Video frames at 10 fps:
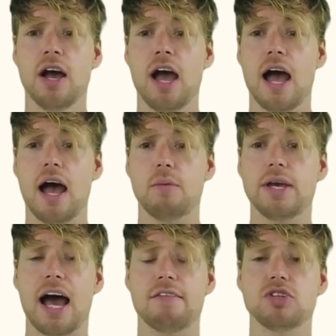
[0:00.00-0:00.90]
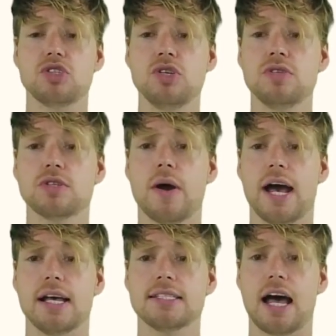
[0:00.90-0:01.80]
we have 2 squares
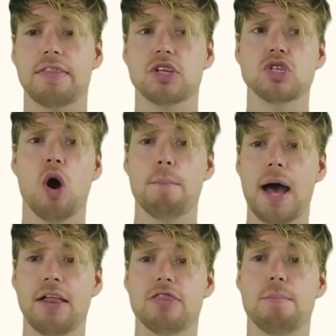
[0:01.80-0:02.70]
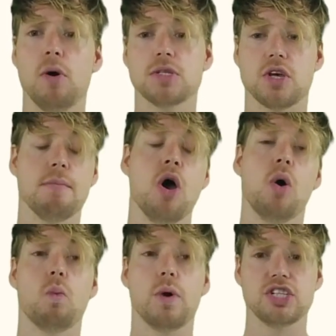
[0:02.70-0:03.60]
at the top and the bottom
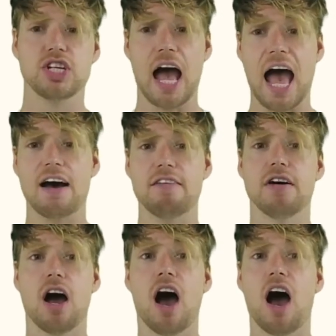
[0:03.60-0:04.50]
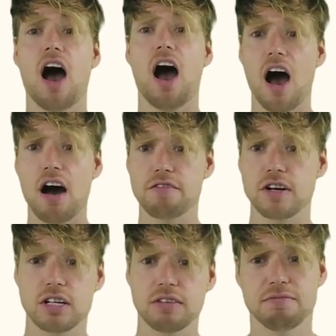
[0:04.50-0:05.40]
which have half
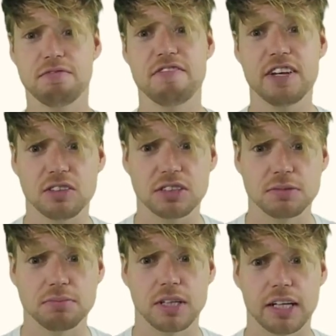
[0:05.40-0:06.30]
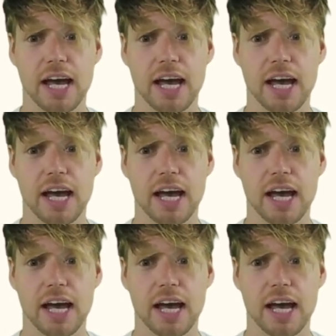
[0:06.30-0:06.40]
filled, okay?